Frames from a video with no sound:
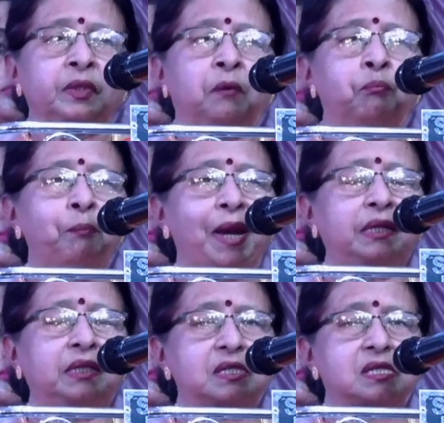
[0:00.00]

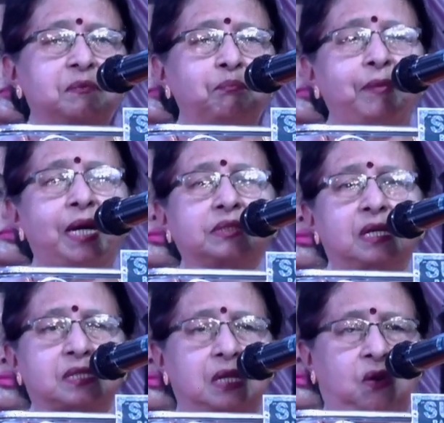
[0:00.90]
manners
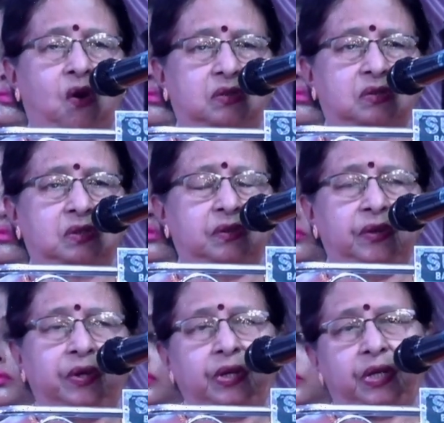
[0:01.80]
matters a lot.
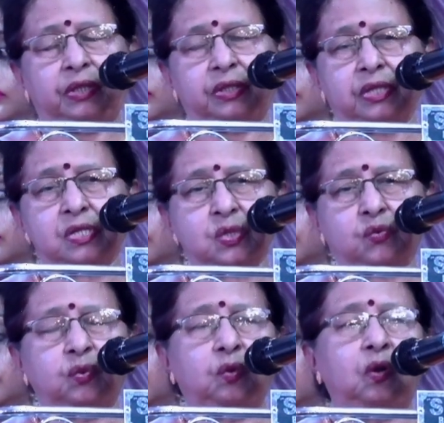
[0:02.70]
In this school,